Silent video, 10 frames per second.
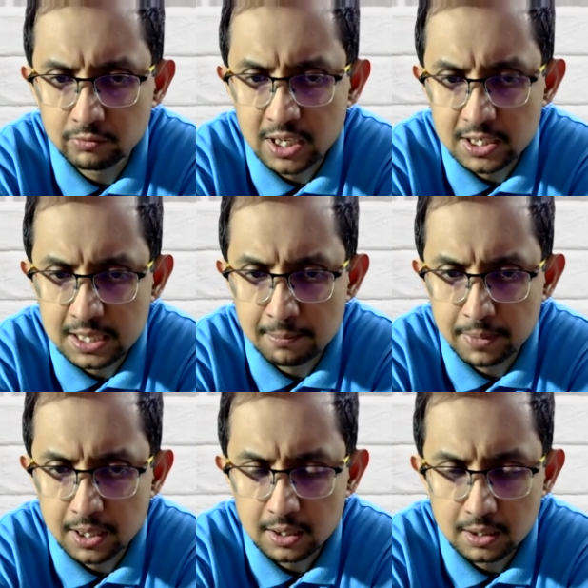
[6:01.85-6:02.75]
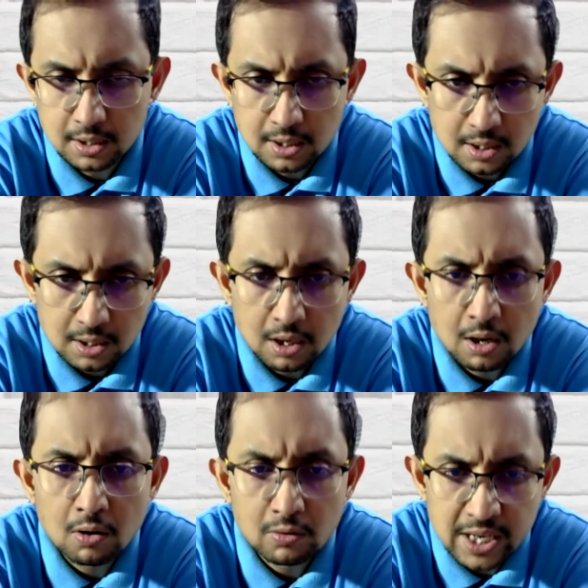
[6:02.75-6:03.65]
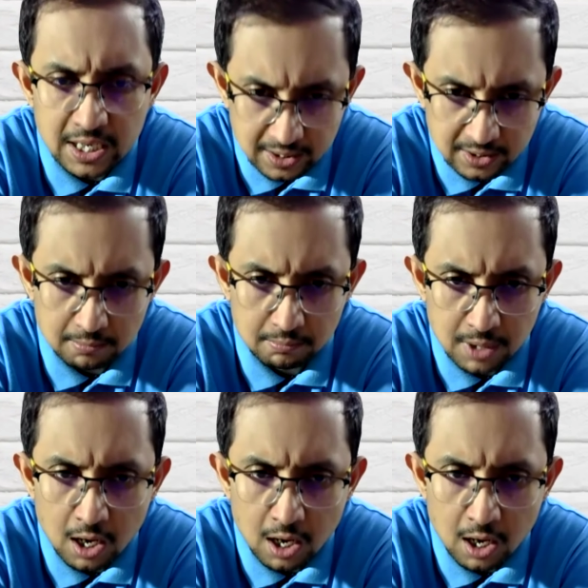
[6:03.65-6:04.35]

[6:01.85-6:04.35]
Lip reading: WhatsApp or Telegram.